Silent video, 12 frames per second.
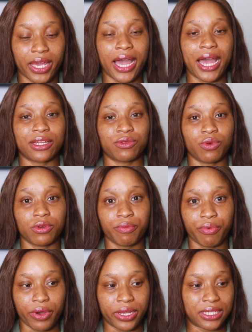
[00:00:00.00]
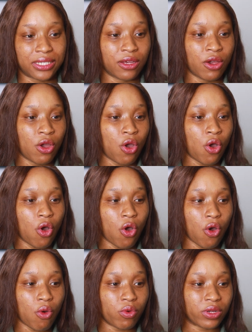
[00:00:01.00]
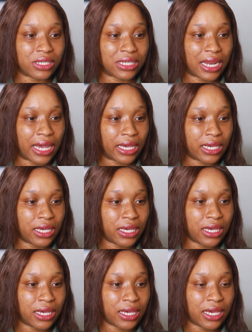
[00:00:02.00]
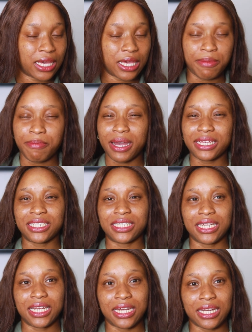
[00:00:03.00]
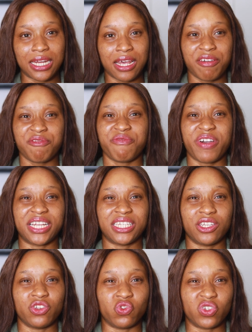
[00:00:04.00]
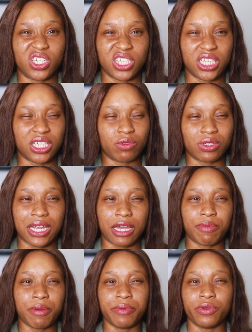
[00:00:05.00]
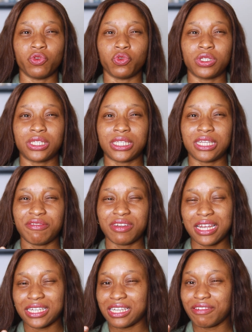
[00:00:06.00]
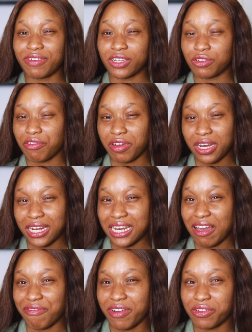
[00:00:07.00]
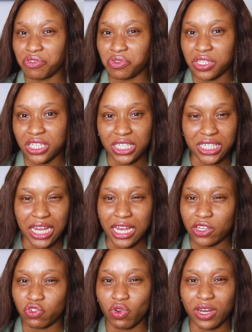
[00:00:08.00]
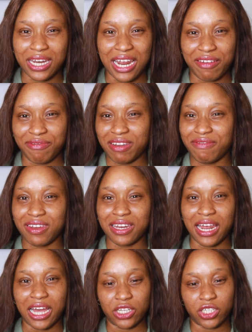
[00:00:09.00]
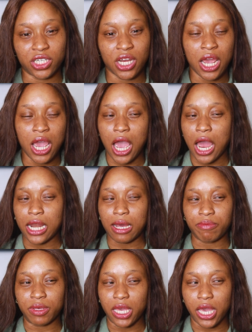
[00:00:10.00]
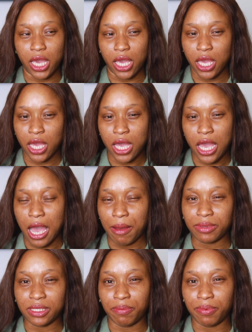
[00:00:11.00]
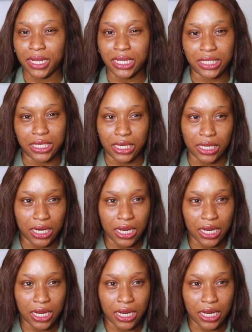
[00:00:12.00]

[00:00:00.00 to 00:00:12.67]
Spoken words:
At one point, Hall was like imagining finding new cheese. He was like, maybe those Sniff and Scurry now, they have found new cheese, they are enjoying life, living large, and I'm here, I'm depleting.